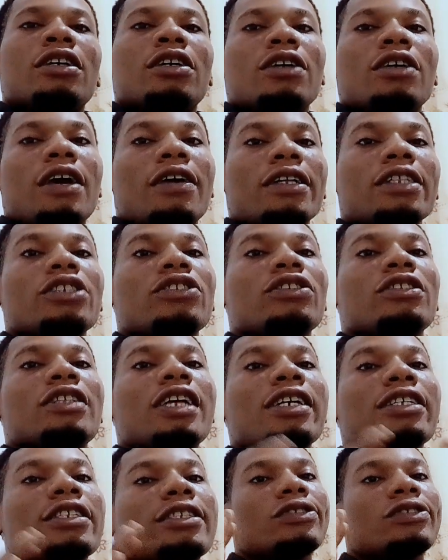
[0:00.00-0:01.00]
I will
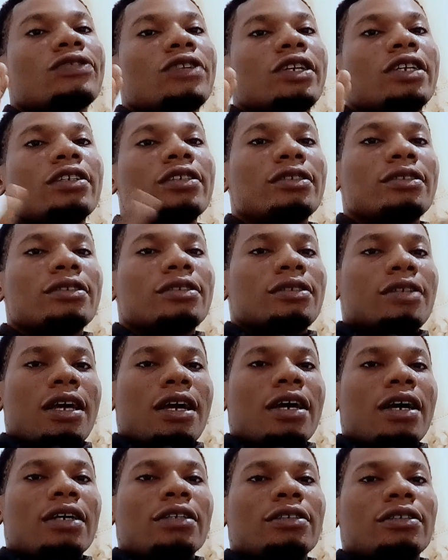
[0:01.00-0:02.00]
take risks
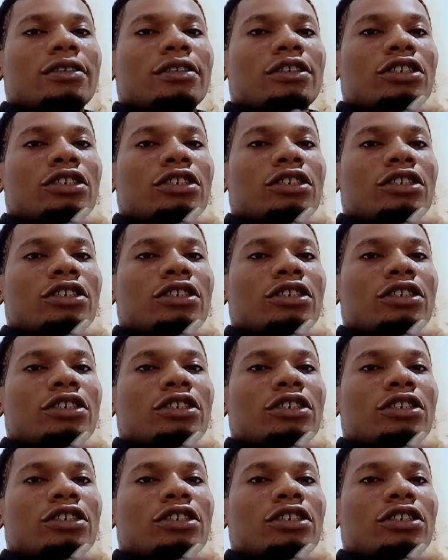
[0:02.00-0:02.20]
and